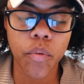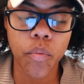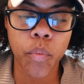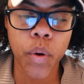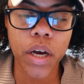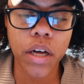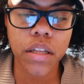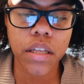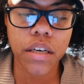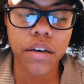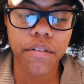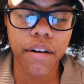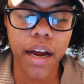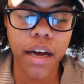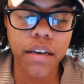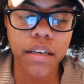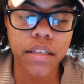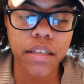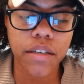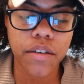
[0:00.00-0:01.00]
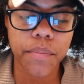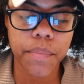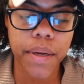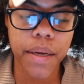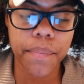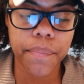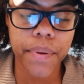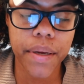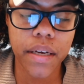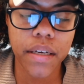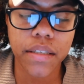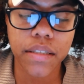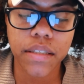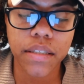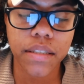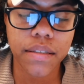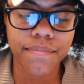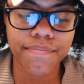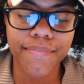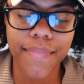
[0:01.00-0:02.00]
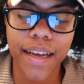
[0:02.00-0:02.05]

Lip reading: wiggle it around a little bit because